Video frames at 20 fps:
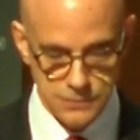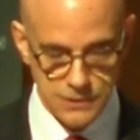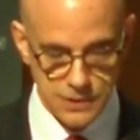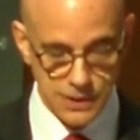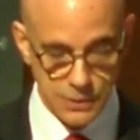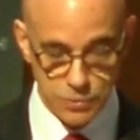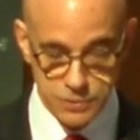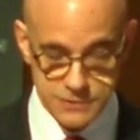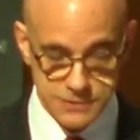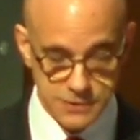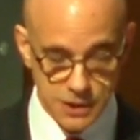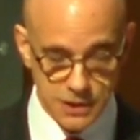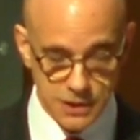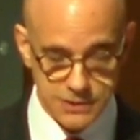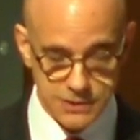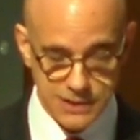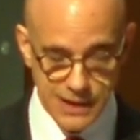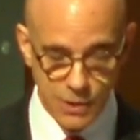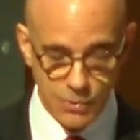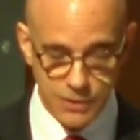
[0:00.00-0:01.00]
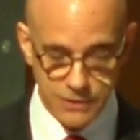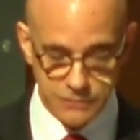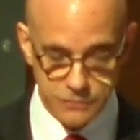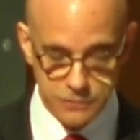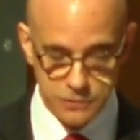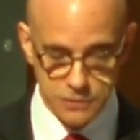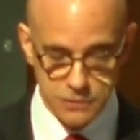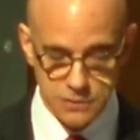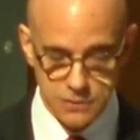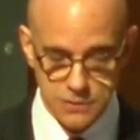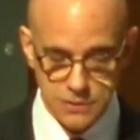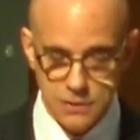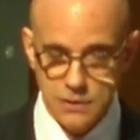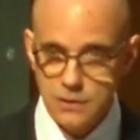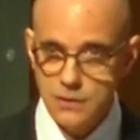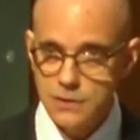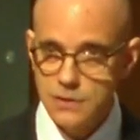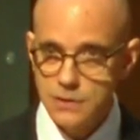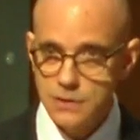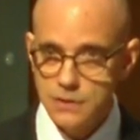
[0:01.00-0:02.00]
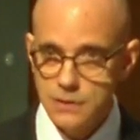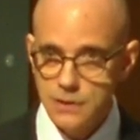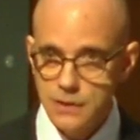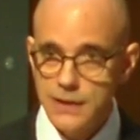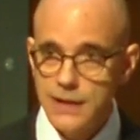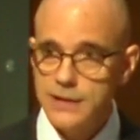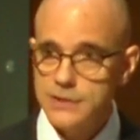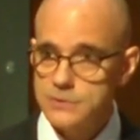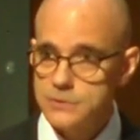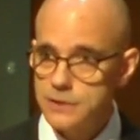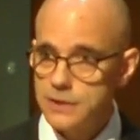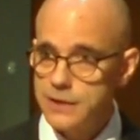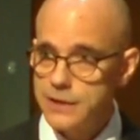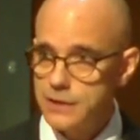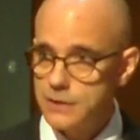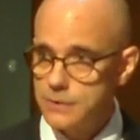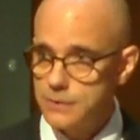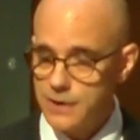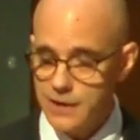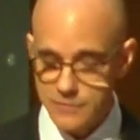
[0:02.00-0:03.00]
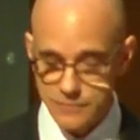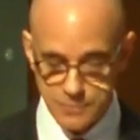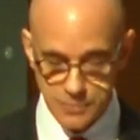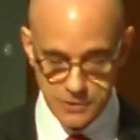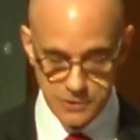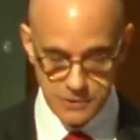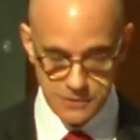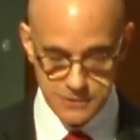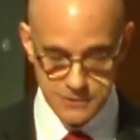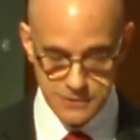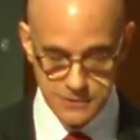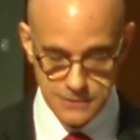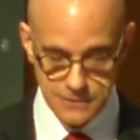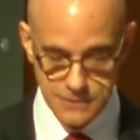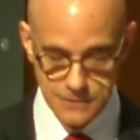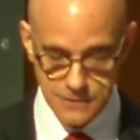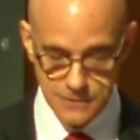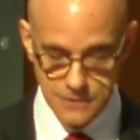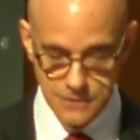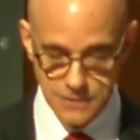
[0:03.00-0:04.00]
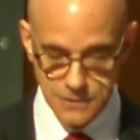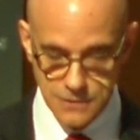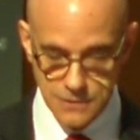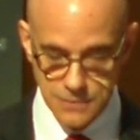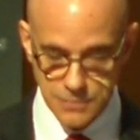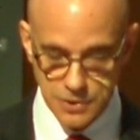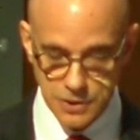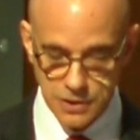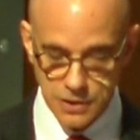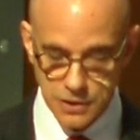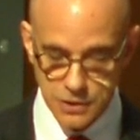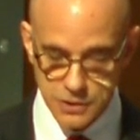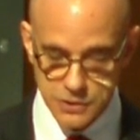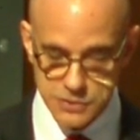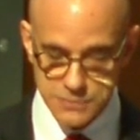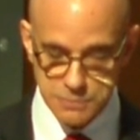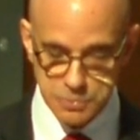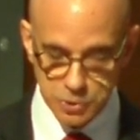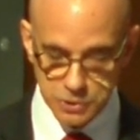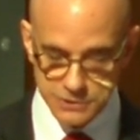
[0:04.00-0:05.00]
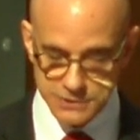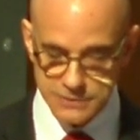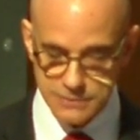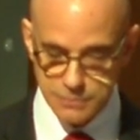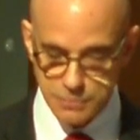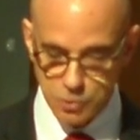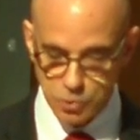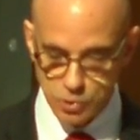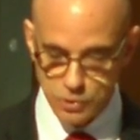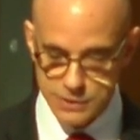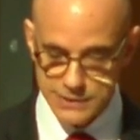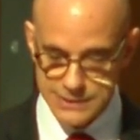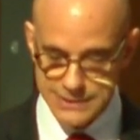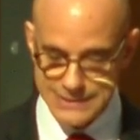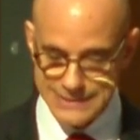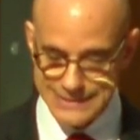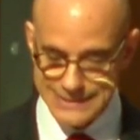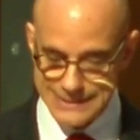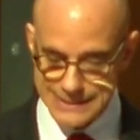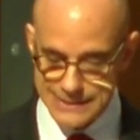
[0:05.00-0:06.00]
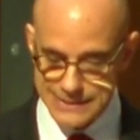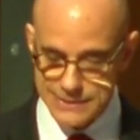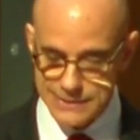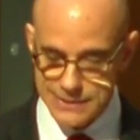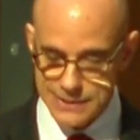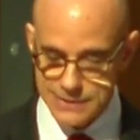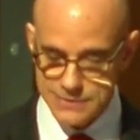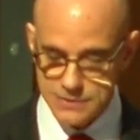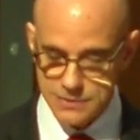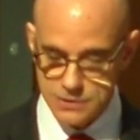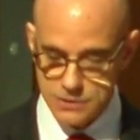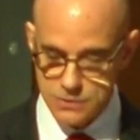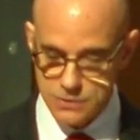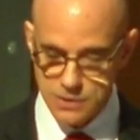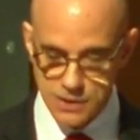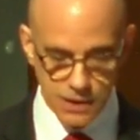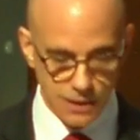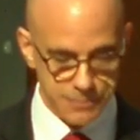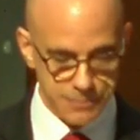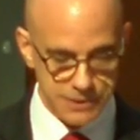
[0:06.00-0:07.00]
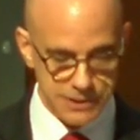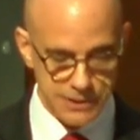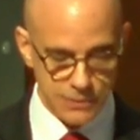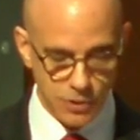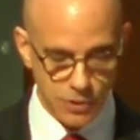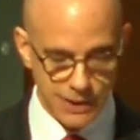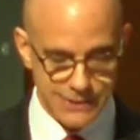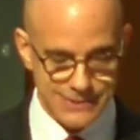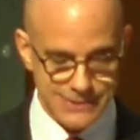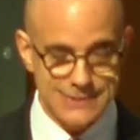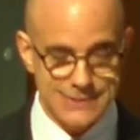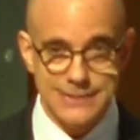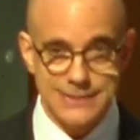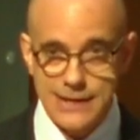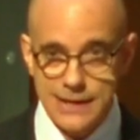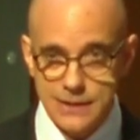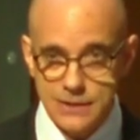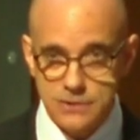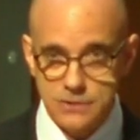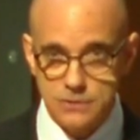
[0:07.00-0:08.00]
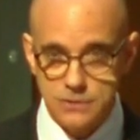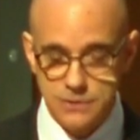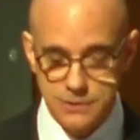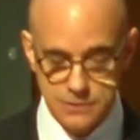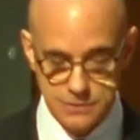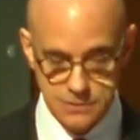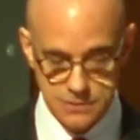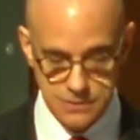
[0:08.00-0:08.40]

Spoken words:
It was not, however, an extra aircraft part, but a large bulletin board intended as a new company-wide standard